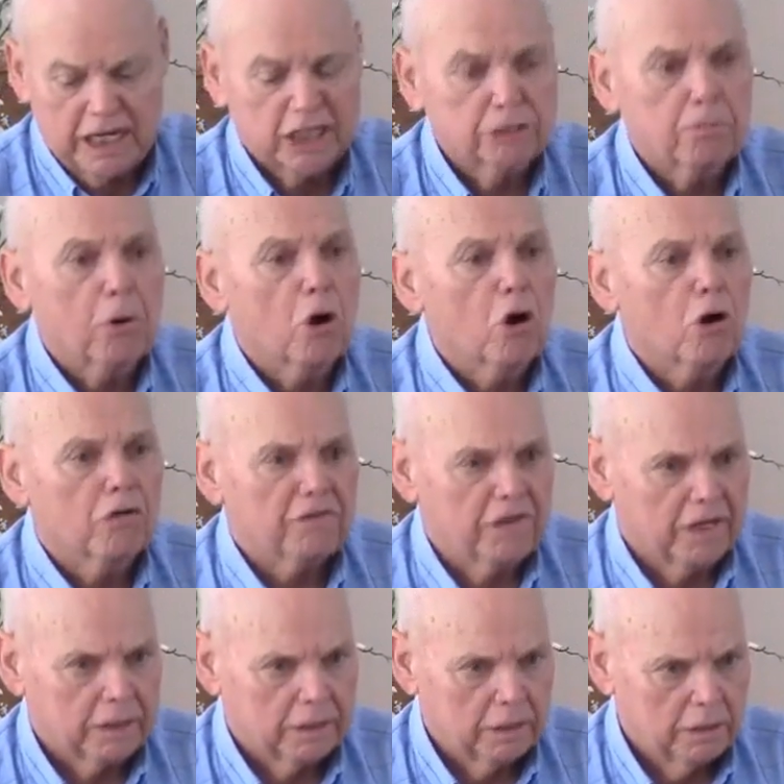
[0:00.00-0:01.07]
it's
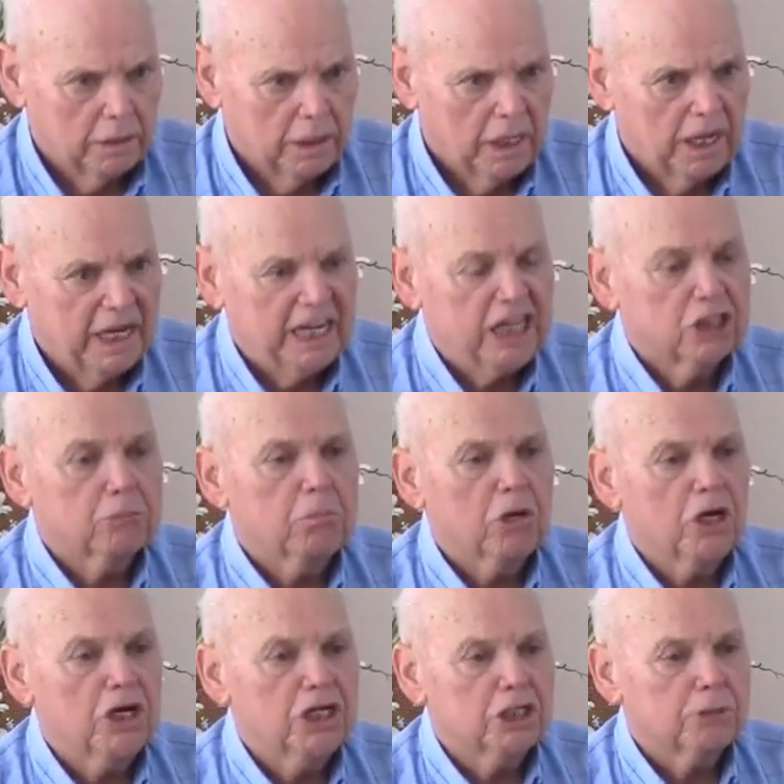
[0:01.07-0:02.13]
perfect. Right. His
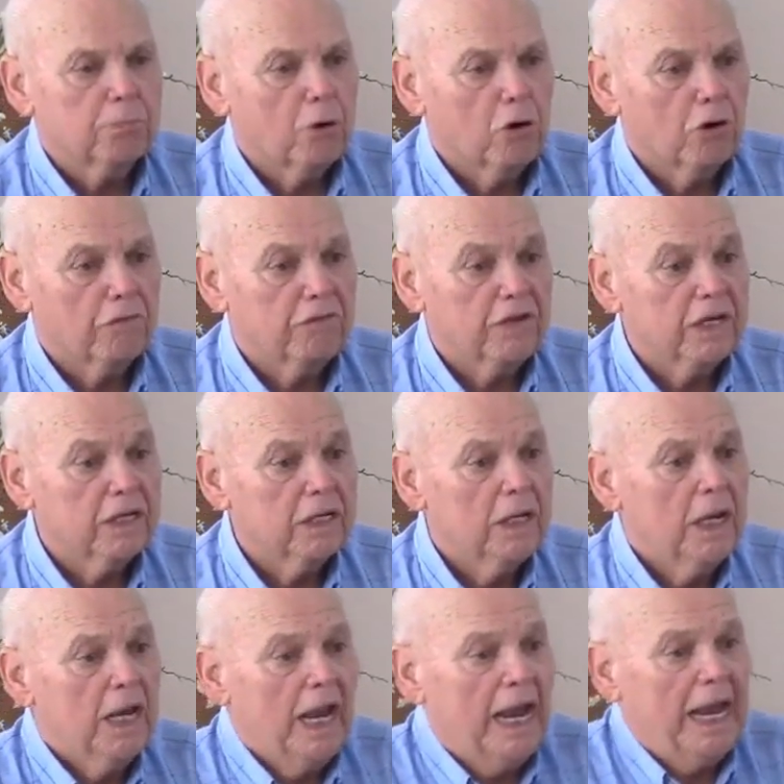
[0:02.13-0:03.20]
blood is perfect,
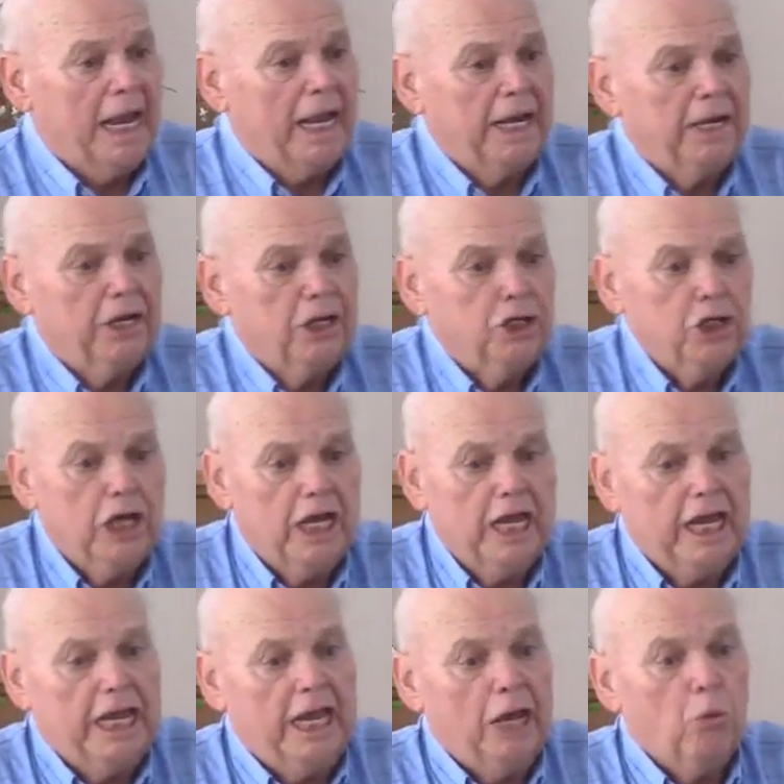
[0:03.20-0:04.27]
and
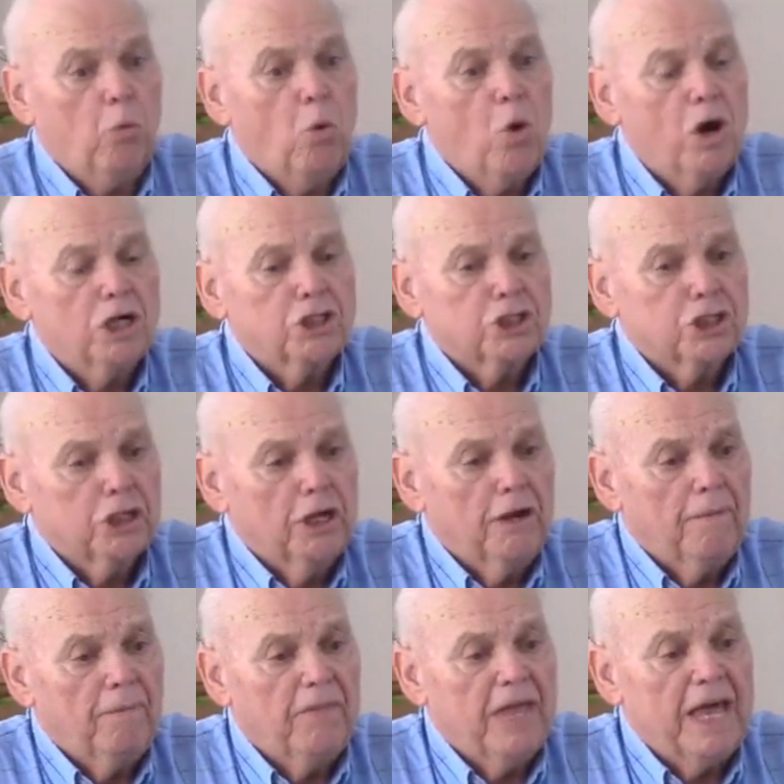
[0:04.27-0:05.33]
once
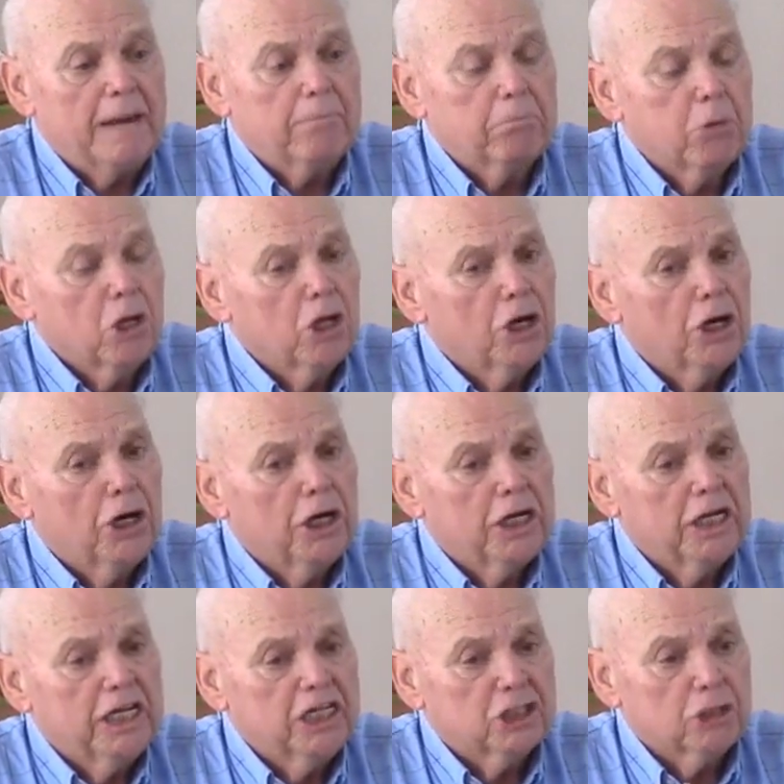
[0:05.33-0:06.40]
that
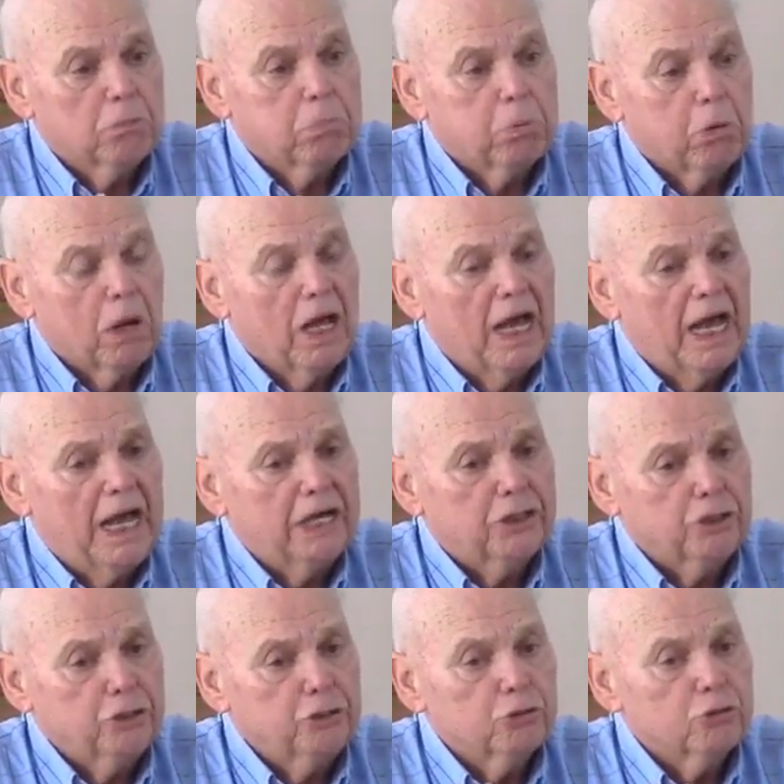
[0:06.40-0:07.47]
blood is applied
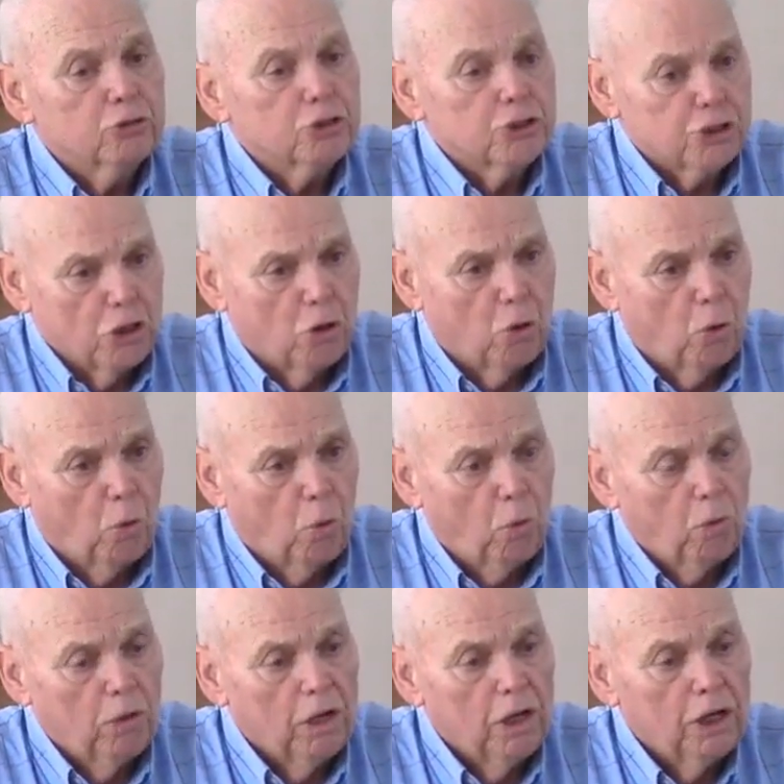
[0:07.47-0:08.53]
to your
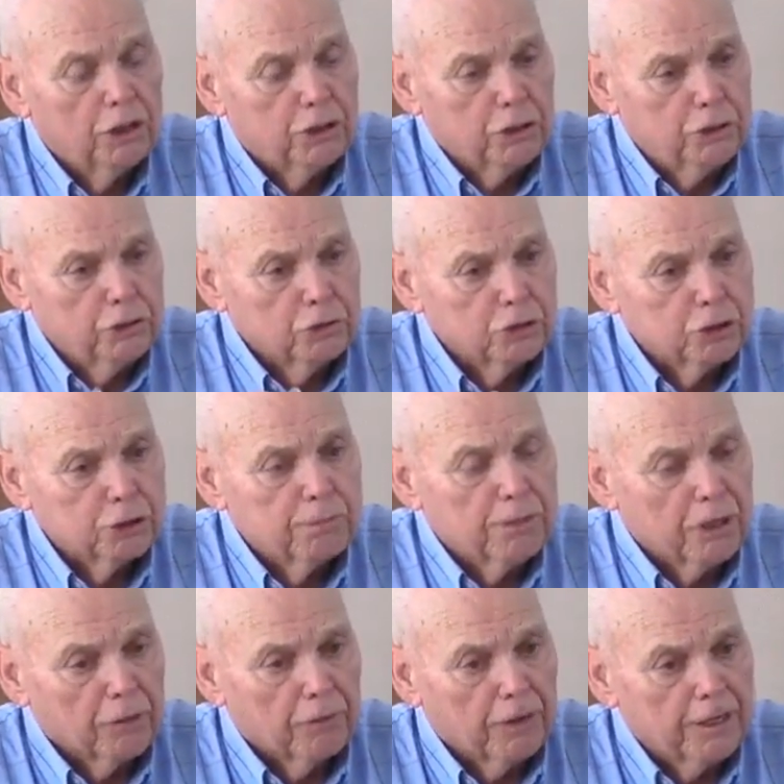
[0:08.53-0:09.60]
soul, to your
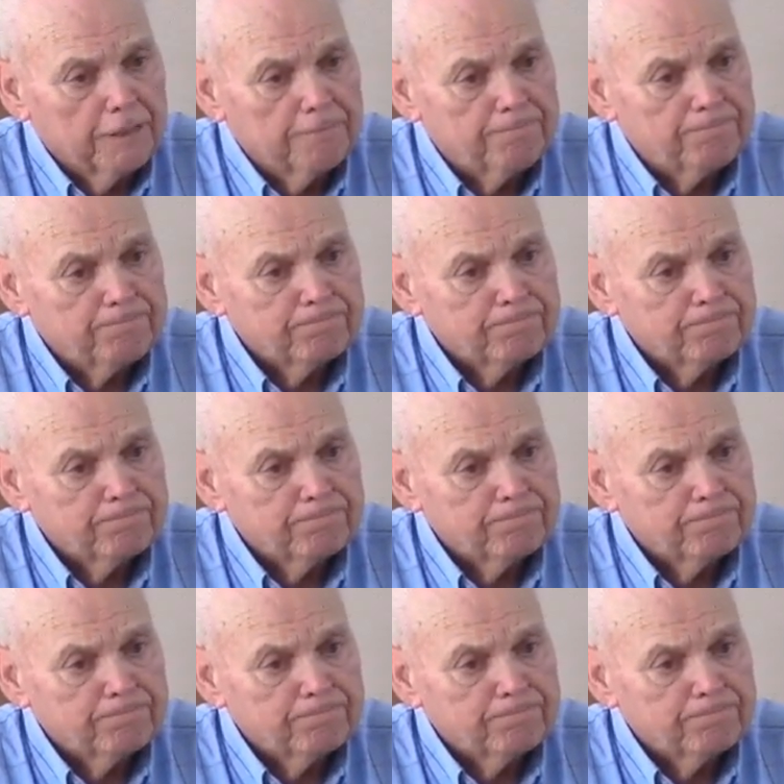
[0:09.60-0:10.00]
spirit,